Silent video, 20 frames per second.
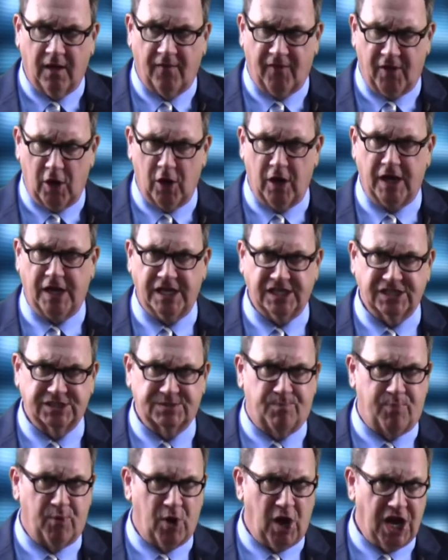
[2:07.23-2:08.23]
There is
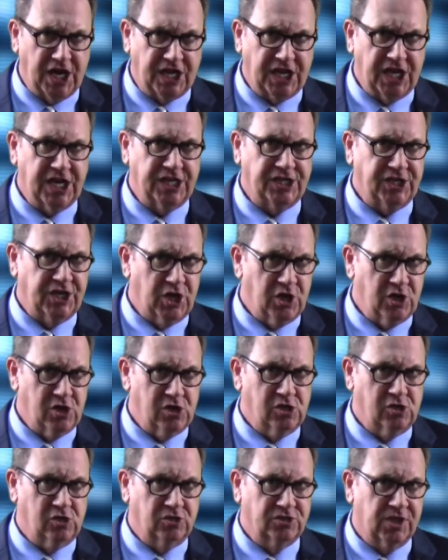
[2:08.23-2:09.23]
breaking
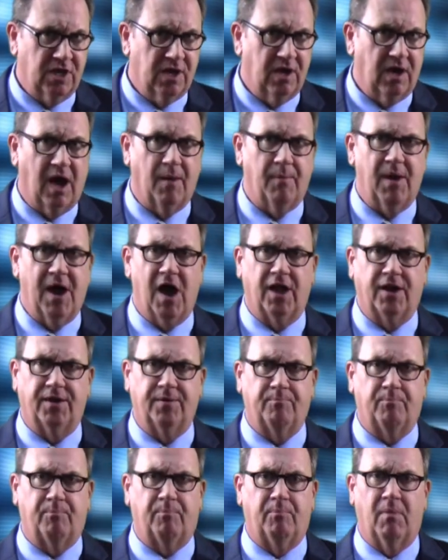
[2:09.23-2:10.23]
news about
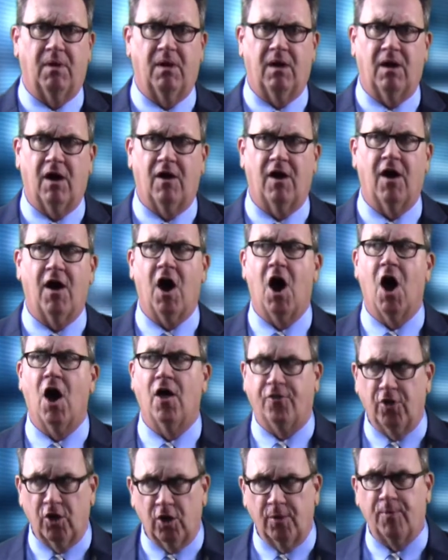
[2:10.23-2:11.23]

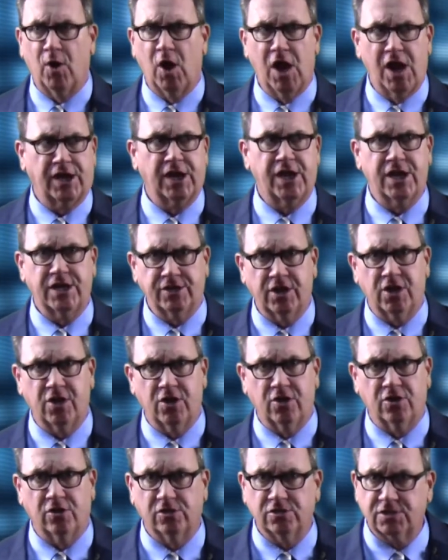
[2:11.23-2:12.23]
other breaking
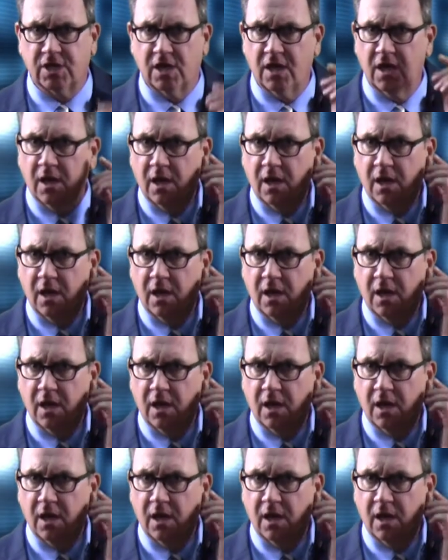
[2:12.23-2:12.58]
news.